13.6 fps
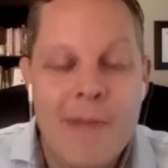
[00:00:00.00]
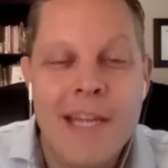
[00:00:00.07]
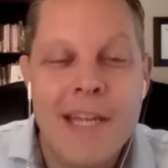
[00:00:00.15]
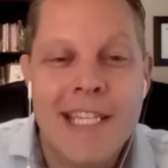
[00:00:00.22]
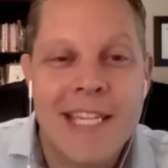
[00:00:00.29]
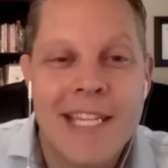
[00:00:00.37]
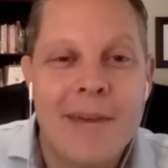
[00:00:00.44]

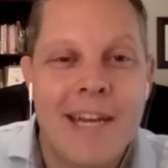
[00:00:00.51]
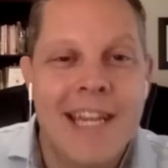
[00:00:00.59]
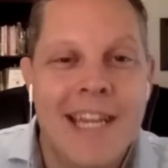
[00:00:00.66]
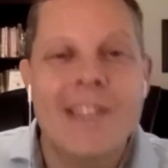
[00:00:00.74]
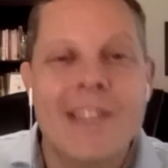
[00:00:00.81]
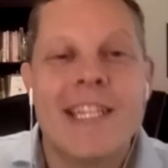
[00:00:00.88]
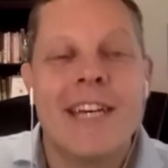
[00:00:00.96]
somebody
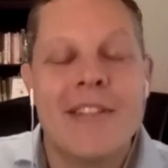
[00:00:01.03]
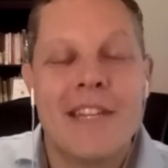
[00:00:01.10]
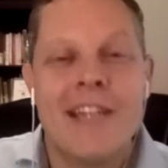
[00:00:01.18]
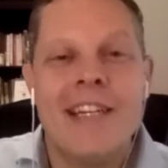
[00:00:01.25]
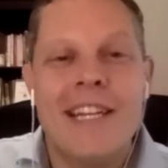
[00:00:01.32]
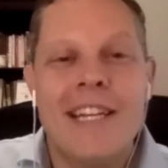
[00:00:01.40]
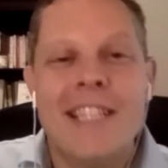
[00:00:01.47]
else out
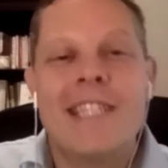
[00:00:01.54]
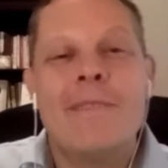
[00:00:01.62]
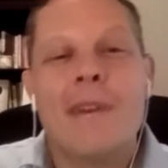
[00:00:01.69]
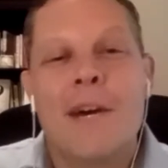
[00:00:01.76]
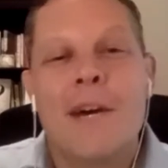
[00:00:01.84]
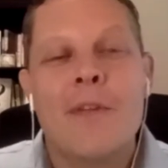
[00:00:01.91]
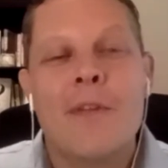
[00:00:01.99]
there needs sure. some
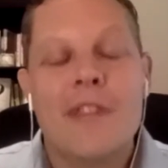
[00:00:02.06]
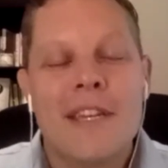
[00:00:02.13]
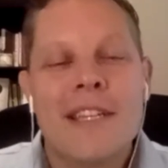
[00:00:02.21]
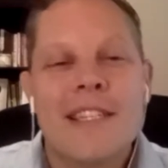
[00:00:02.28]
help with this.